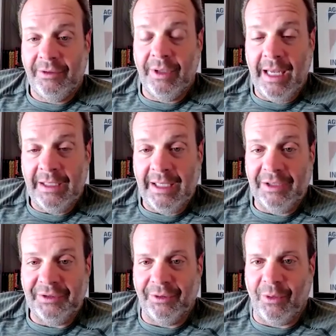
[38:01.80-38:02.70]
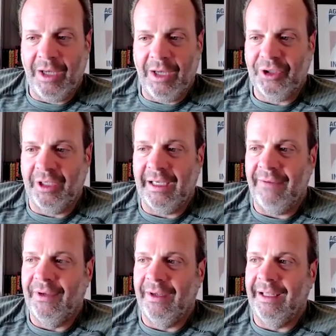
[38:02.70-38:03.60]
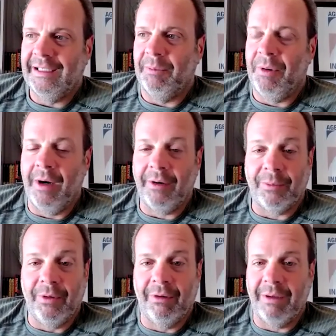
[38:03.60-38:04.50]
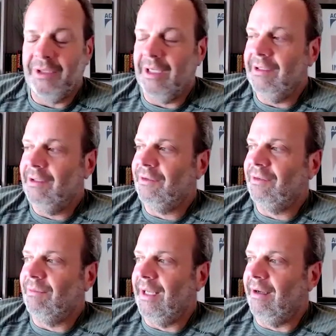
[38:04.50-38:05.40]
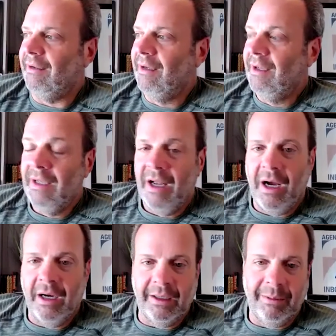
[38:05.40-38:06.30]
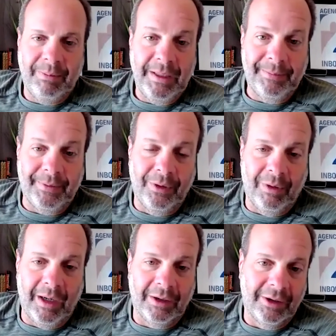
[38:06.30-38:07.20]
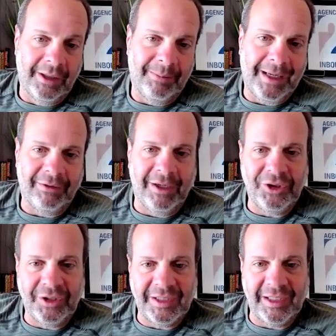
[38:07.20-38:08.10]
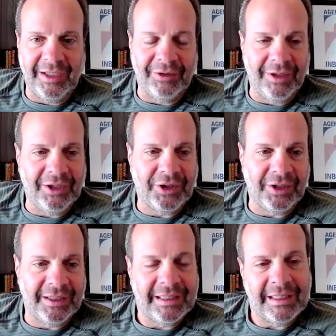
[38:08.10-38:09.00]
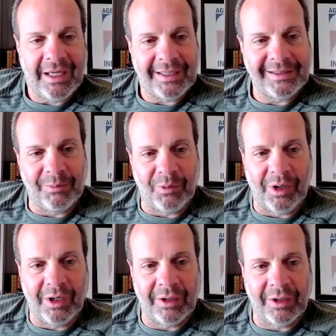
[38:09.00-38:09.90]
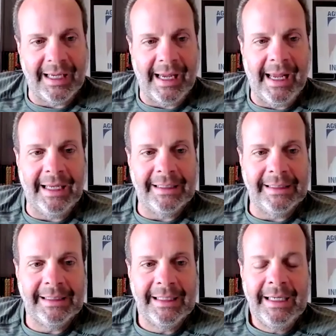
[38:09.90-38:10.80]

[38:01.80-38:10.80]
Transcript: to answer your question, I feel like the partner program 10 years from now are going to be people who are good at migrations and integrations and custom work and,